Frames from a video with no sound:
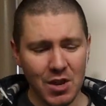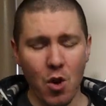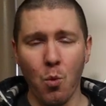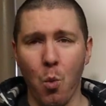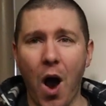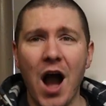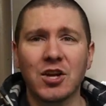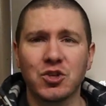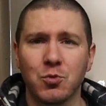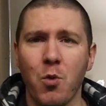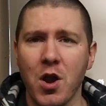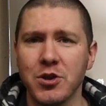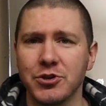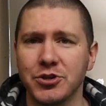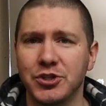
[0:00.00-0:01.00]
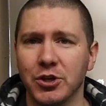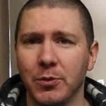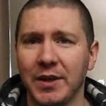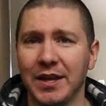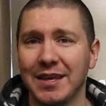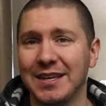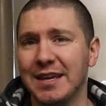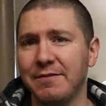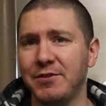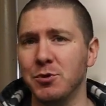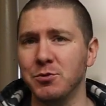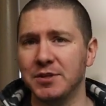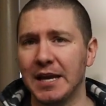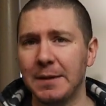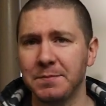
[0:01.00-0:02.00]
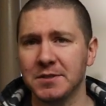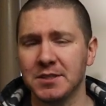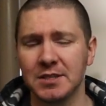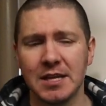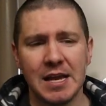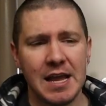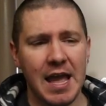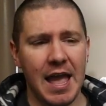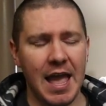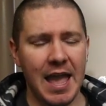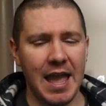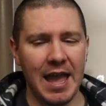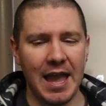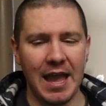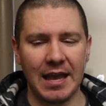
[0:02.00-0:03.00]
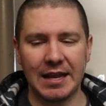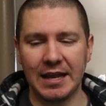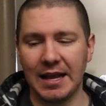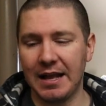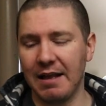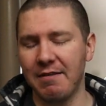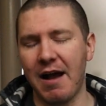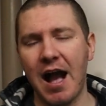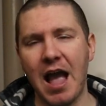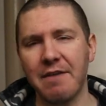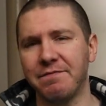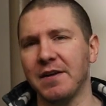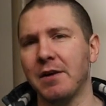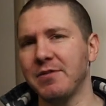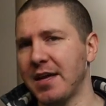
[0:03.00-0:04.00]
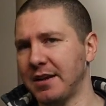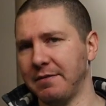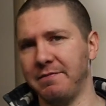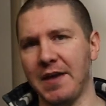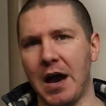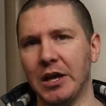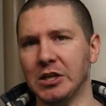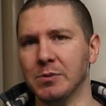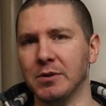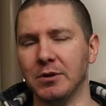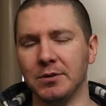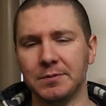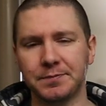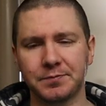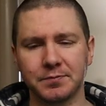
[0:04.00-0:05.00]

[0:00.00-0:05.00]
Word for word: watch what you're doing and give you tips. And I found that invaluable.